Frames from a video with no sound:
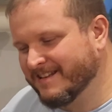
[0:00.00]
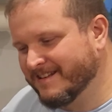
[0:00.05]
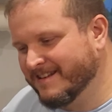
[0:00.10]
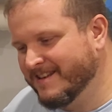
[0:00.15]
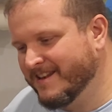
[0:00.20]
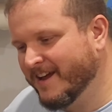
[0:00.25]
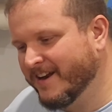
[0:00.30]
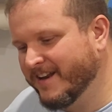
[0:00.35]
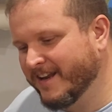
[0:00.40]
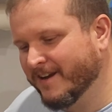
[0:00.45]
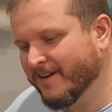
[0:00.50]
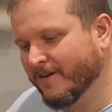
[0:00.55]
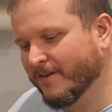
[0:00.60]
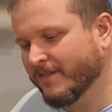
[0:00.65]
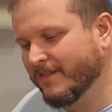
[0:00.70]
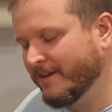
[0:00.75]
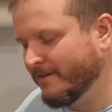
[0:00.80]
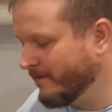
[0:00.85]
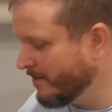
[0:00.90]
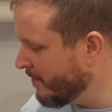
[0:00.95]
nutty,
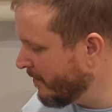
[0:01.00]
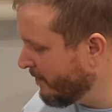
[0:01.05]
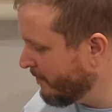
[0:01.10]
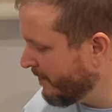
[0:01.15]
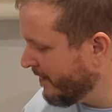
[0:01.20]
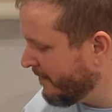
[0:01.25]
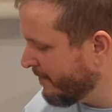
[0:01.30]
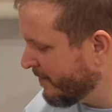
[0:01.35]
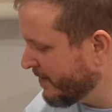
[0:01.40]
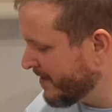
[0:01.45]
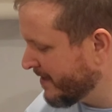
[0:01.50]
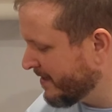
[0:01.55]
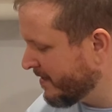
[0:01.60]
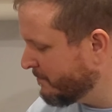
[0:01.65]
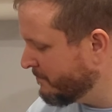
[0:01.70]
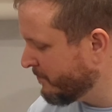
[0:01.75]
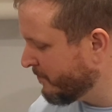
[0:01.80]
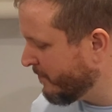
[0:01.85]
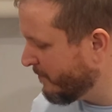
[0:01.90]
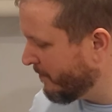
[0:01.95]
earthy flavors that
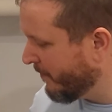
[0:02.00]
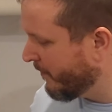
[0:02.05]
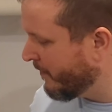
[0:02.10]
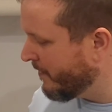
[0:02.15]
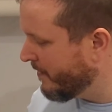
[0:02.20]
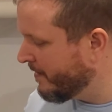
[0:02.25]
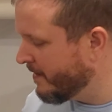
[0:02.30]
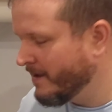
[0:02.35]
come from the